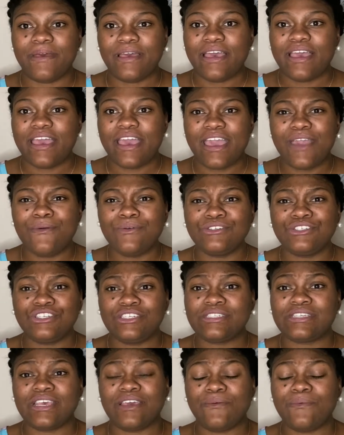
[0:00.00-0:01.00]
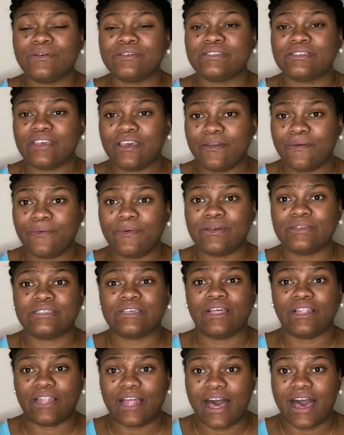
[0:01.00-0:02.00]
it was
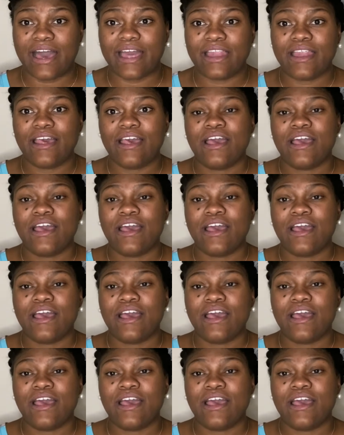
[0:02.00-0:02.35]
a lot.